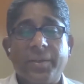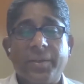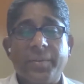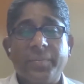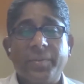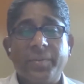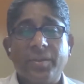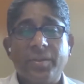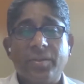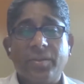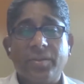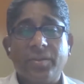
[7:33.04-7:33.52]

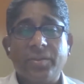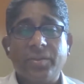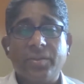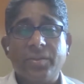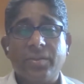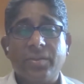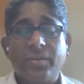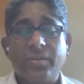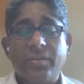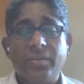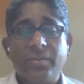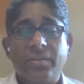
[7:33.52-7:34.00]

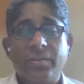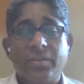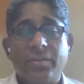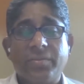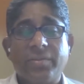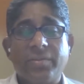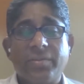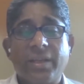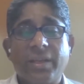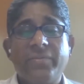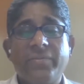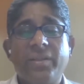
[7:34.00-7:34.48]
your
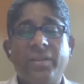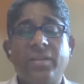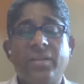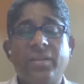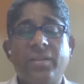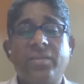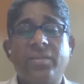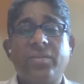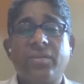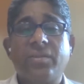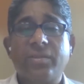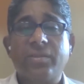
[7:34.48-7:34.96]
travel
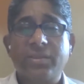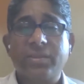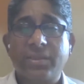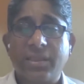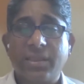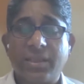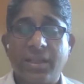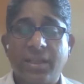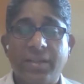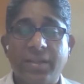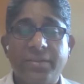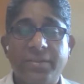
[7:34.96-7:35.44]
across
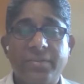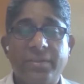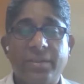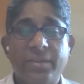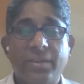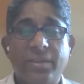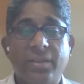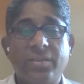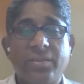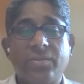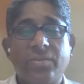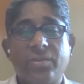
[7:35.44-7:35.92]
the country,
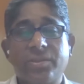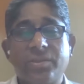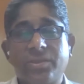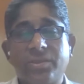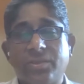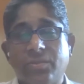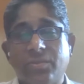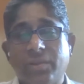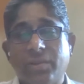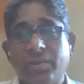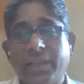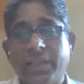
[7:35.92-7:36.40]
across
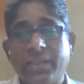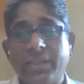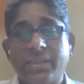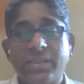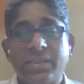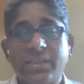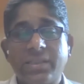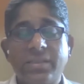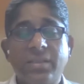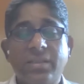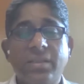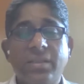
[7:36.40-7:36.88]
toll gates,
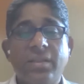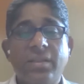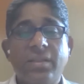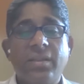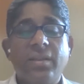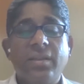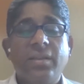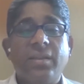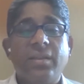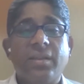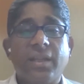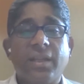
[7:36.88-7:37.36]

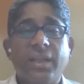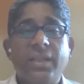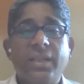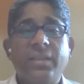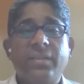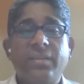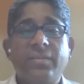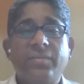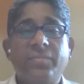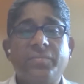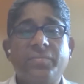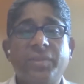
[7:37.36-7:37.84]
right?
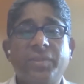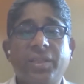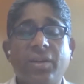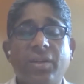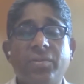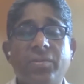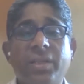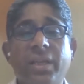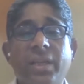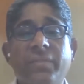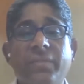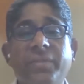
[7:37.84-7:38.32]
Without
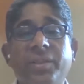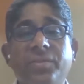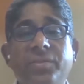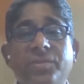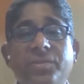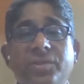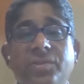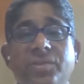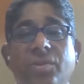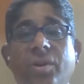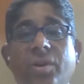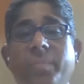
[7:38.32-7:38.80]
having to
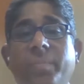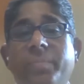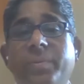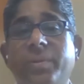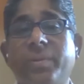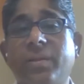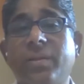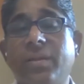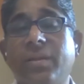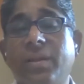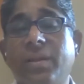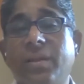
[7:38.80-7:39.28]
stop,
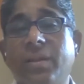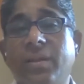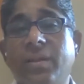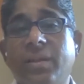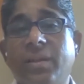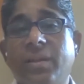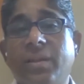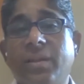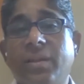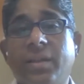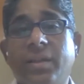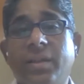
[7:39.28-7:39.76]

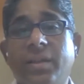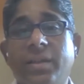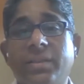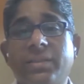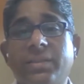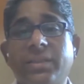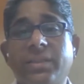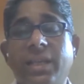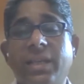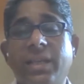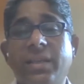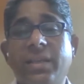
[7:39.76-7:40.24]

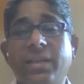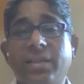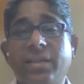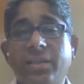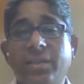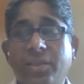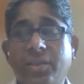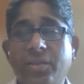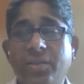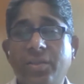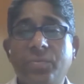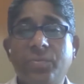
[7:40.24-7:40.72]
stand in a
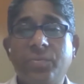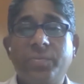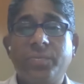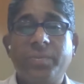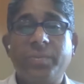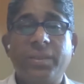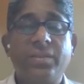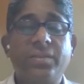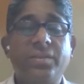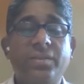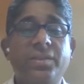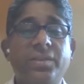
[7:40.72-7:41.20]
queue
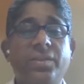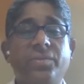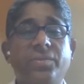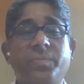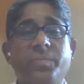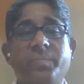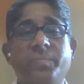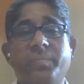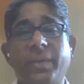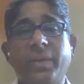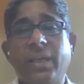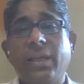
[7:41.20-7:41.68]
because you have to
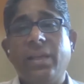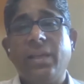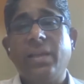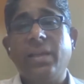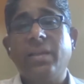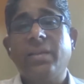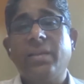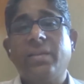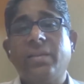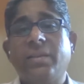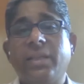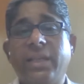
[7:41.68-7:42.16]
pay,
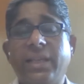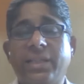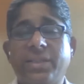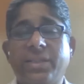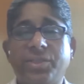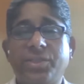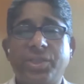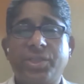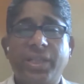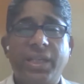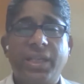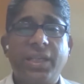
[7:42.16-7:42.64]
collect
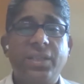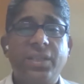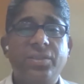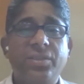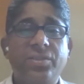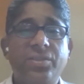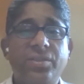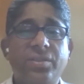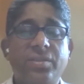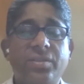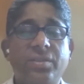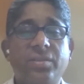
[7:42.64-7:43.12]

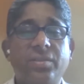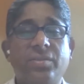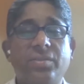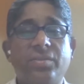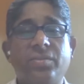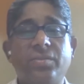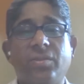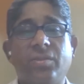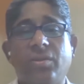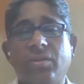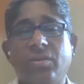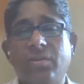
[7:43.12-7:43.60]
change,
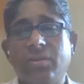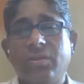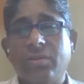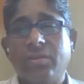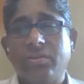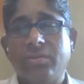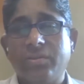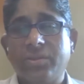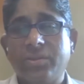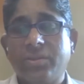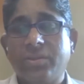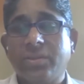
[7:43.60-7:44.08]
all
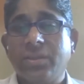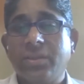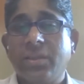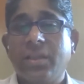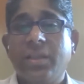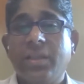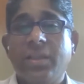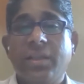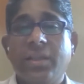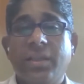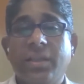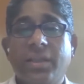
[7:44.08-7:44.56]
those
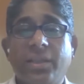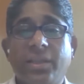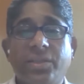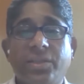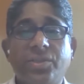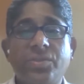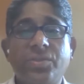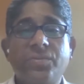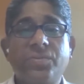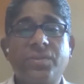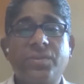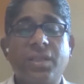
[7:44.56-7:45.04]

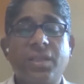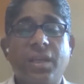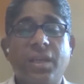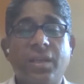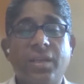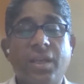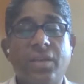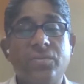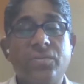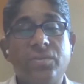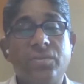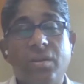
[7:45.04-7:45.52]
issues are
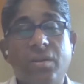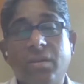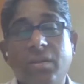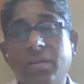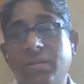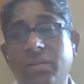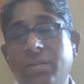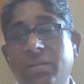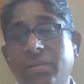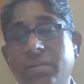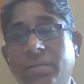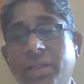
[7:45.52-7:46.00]
now
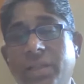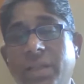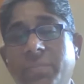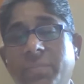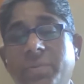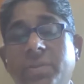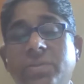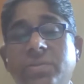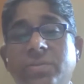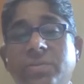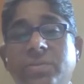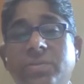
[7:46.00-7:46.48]
gone. You are
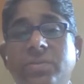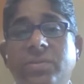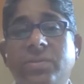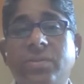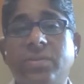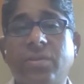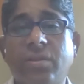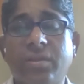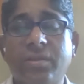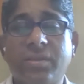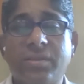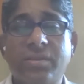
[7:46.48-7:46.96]
able to
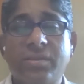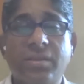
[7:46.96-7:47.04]
cross